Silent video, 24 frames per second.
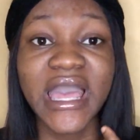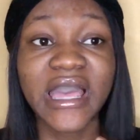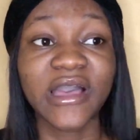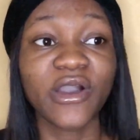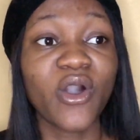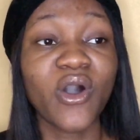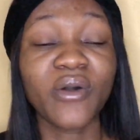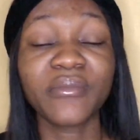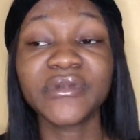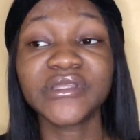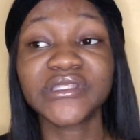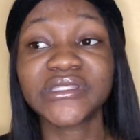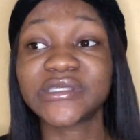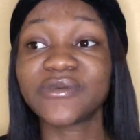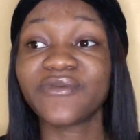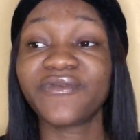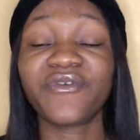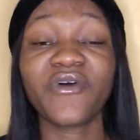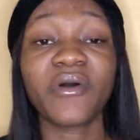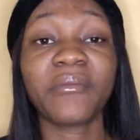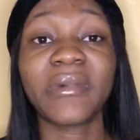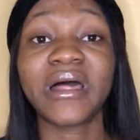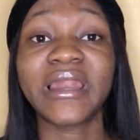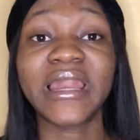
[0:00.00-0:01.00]
coming to
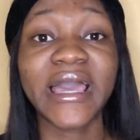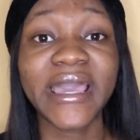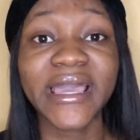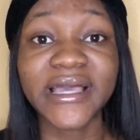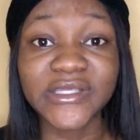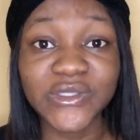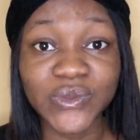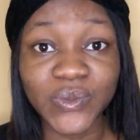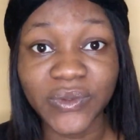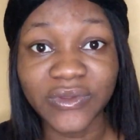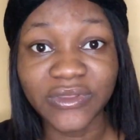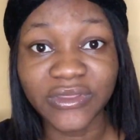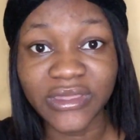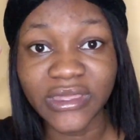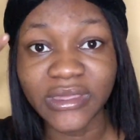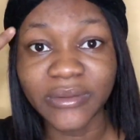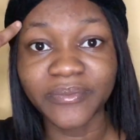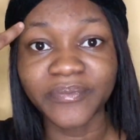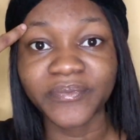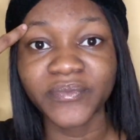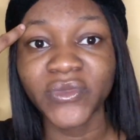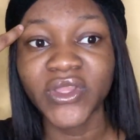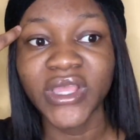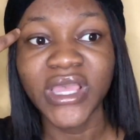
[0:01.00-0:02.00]
form alliance with
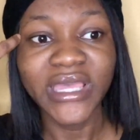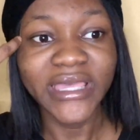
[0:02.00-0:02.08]
him.